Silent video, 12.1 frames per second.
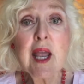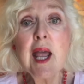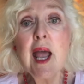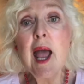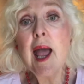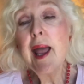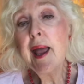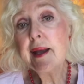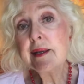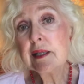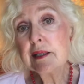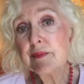and
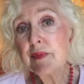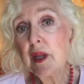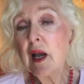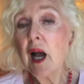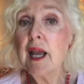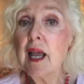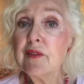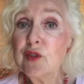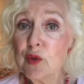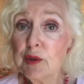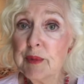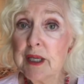I have to
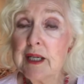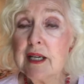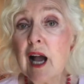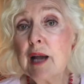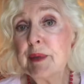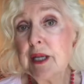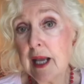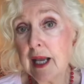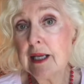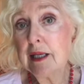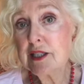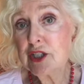admit it, I'm an
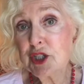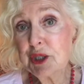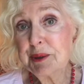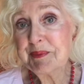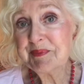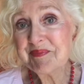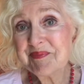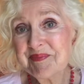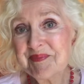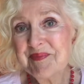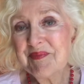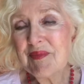A-lister.
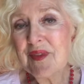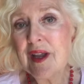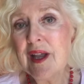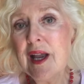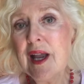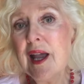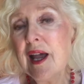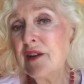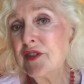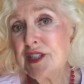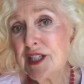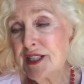Ever
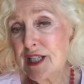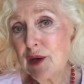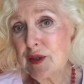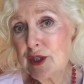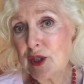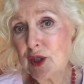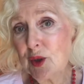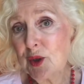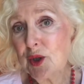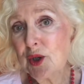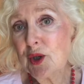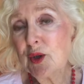since I was a little
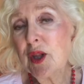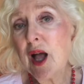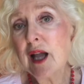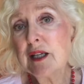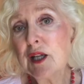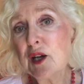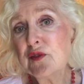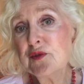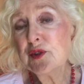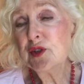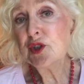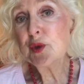girl, I loved
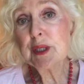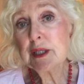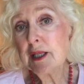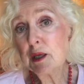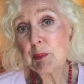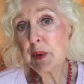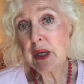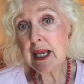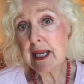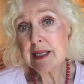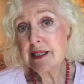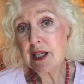doing little
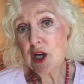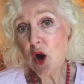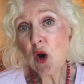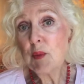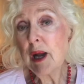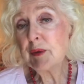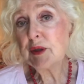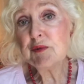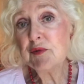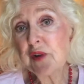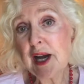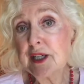plays at home. I would
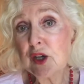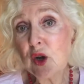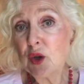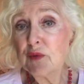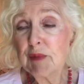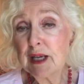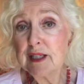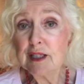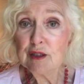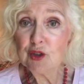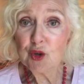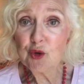invite all my little
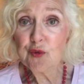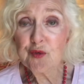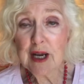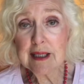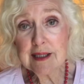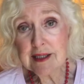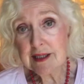girlfriends